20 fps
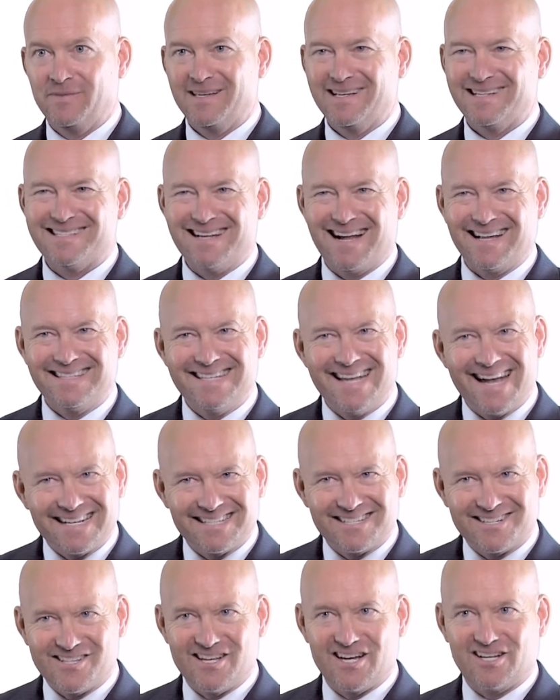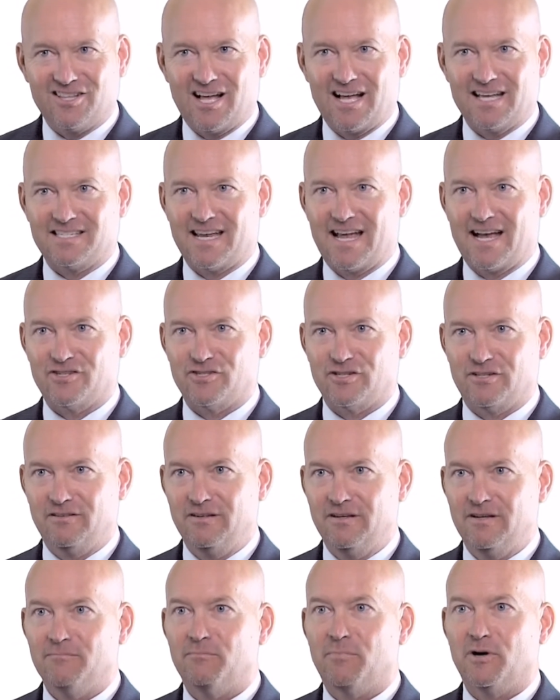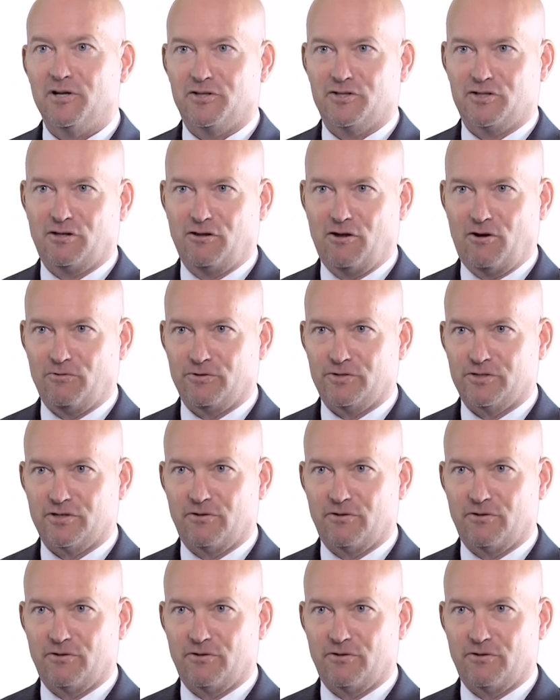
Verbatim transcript: It's not technically a class action, but it's close,